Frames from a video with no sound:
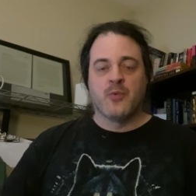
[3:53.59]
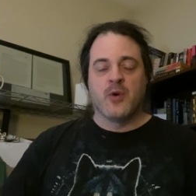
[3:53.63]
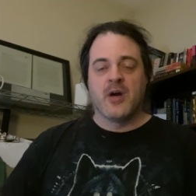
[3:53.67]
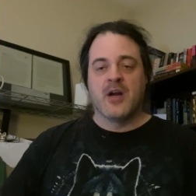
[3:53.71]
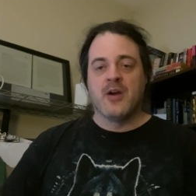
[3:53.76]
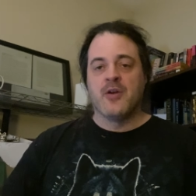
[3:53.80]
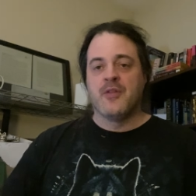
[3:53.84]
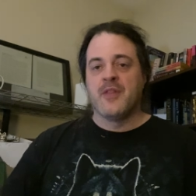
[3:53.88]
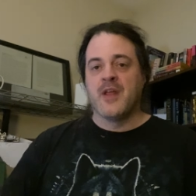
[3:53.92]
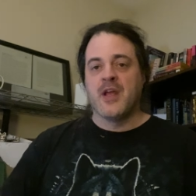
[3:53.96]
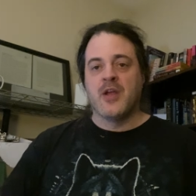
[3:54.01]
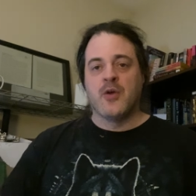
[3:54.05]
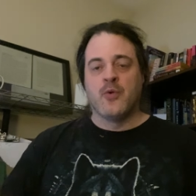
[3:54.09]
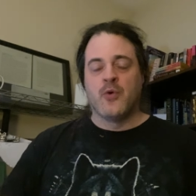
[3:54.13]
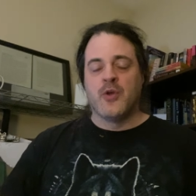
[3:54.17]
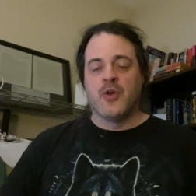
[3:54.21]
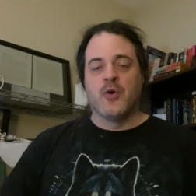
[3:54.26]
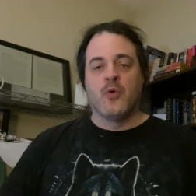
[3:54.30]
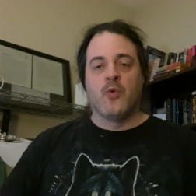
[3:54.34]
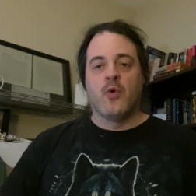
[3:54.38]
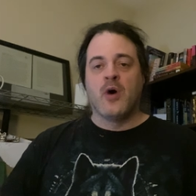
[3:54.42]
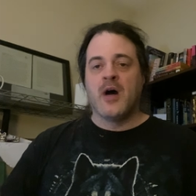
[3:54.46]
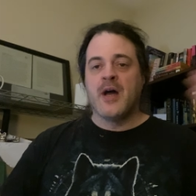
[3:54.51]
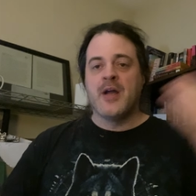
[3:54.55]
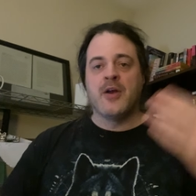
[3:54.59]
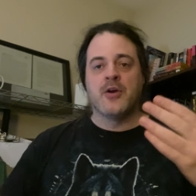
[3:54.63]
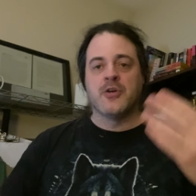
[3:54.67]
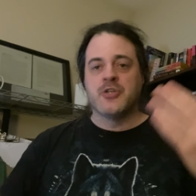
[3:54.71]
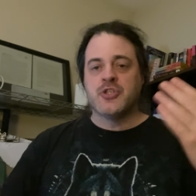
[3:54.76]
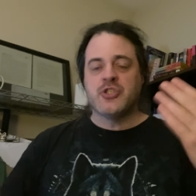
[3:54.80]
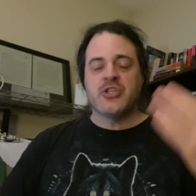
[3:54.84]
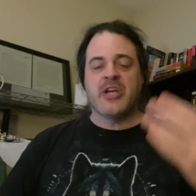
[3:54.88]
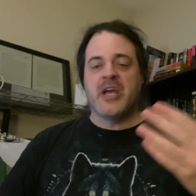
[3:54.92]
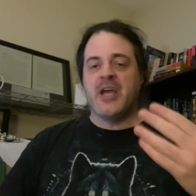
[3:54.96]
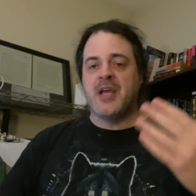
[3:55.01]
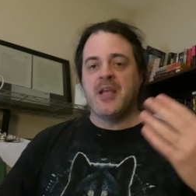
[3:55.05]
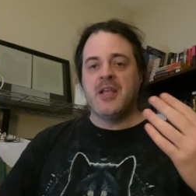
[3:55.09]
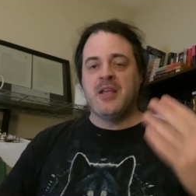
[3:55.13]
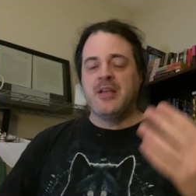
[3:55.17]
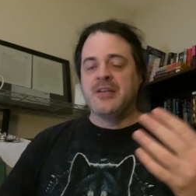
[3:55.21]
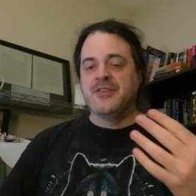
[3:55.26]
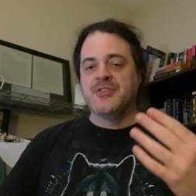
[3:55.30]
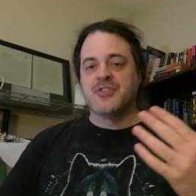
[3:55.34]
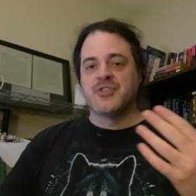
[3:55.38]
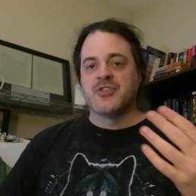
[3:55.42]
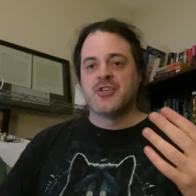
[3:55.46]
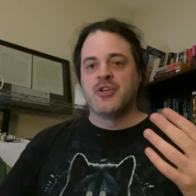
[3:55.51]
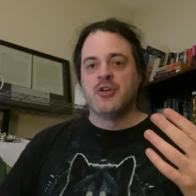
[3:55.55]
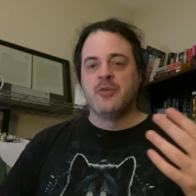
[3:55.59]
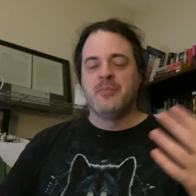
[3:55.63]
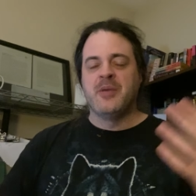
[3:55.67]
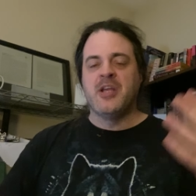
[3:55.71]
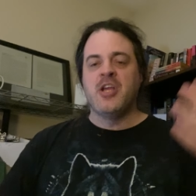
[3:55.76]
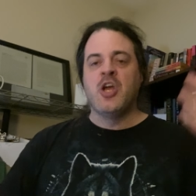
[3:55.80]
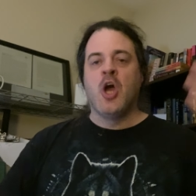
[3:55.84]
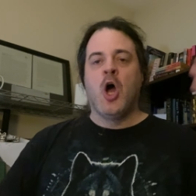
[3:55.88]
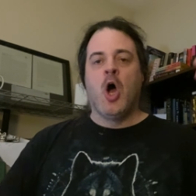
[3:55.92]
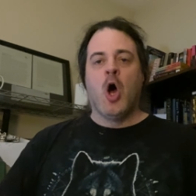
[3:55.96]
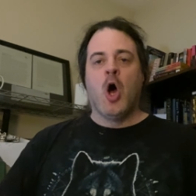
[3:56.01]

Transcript: Why are they? You know, why are Shaggy and Scooby